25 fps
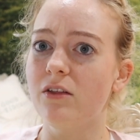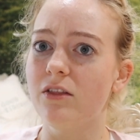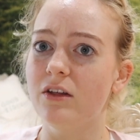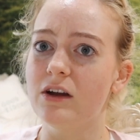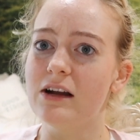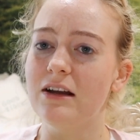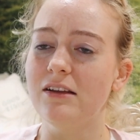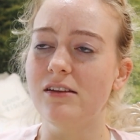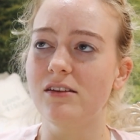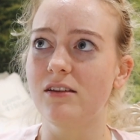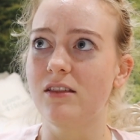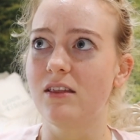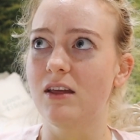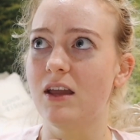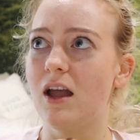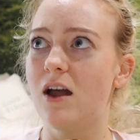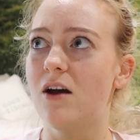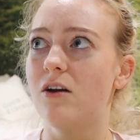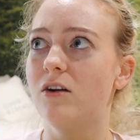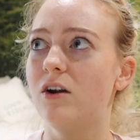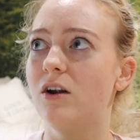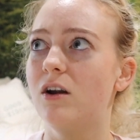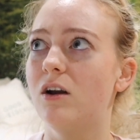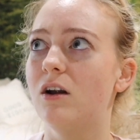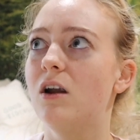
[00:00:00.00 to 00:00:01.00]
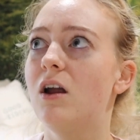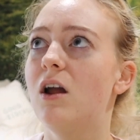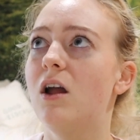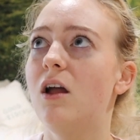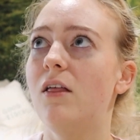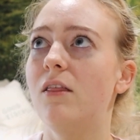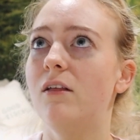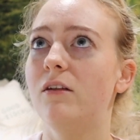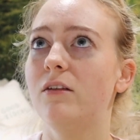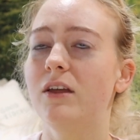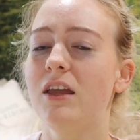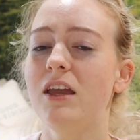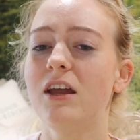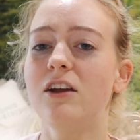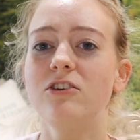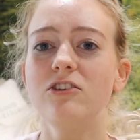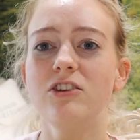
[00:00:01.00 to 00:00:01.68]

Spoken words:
The guys at the counter, they're like, yeah,